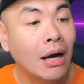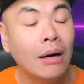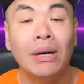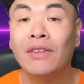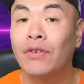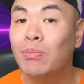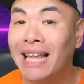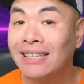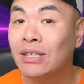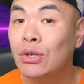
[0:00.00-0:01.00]
But if you
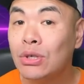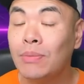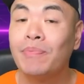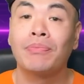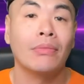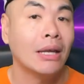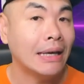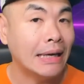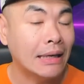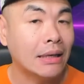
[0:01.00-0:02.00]
plan to use them
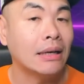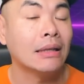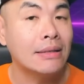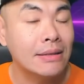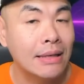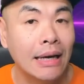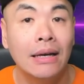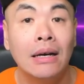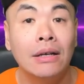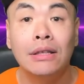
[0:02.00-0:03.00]
in let's say
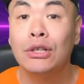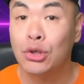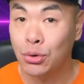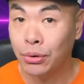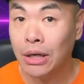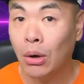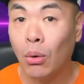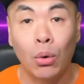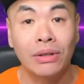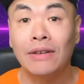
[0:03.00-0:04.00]
the trio
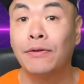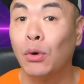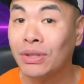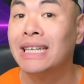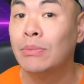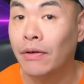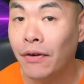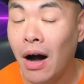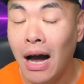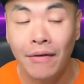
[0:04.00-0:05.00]
or the full team of
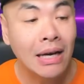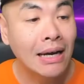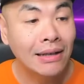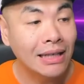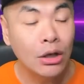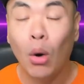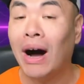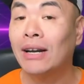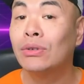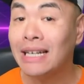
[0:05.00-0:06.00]
5, then no,
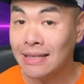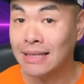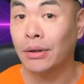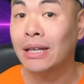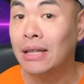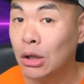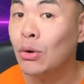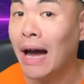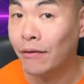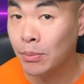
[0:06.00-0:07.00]
I don't necessarily think you
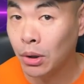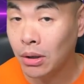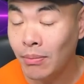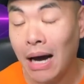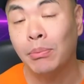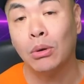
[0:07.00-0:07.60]
have to book them out.